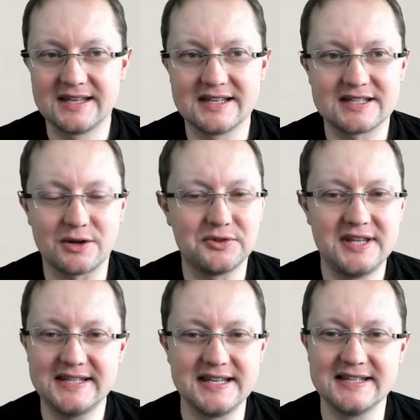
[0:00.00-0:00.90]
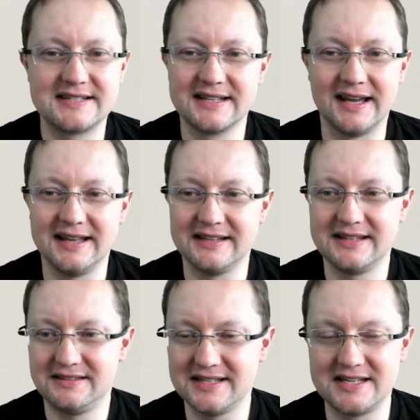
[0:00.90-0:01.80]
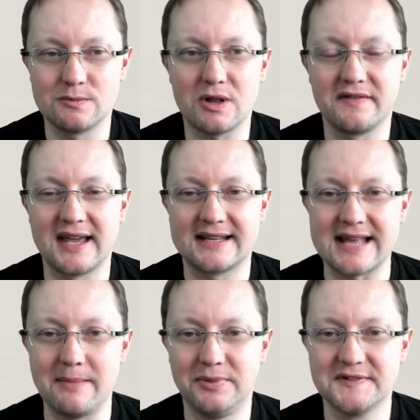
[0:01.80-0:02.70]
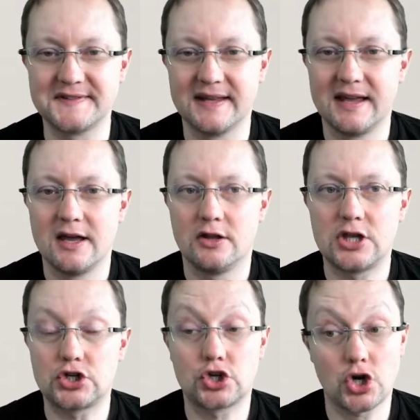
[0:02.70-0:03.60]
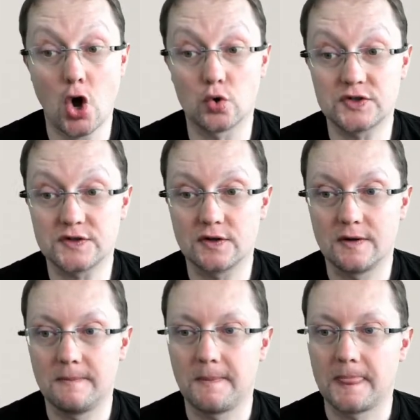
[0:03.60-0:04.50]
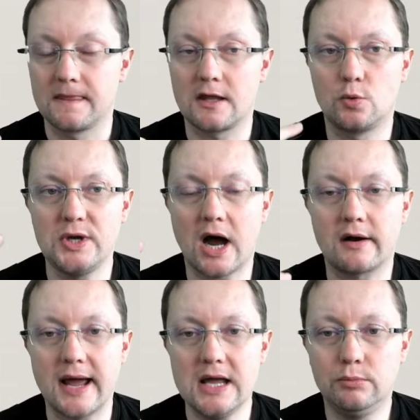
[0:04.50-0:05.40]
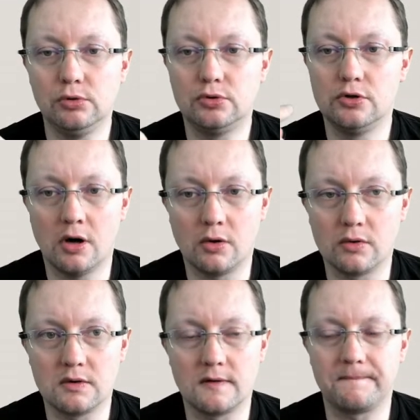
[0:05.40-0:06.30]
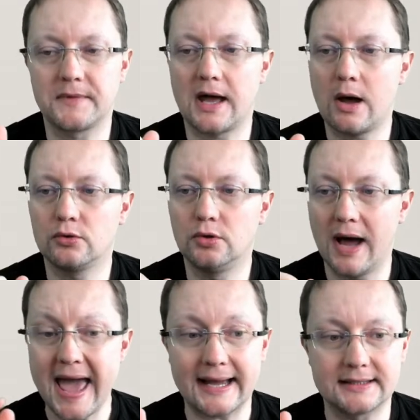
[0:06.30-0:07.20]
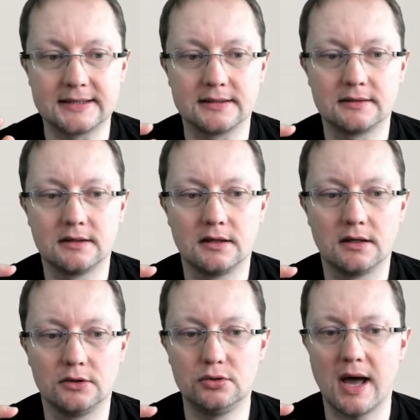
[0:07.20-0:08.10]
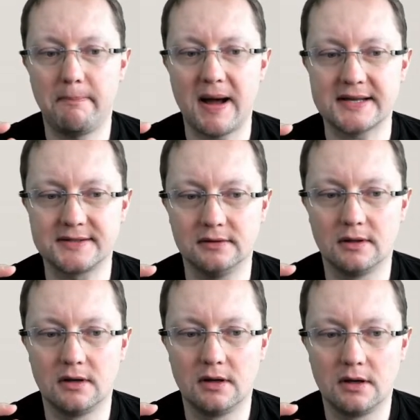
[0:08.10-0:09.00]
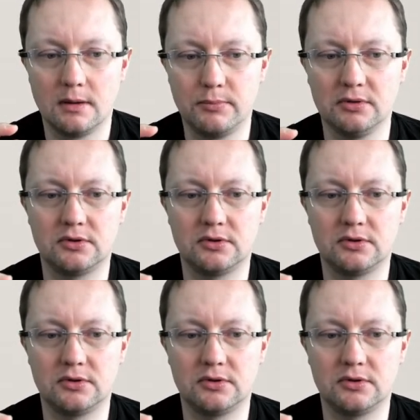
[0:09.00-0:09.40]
So this is one of the examples that shows that we are able to know how to act, do a puzzle, put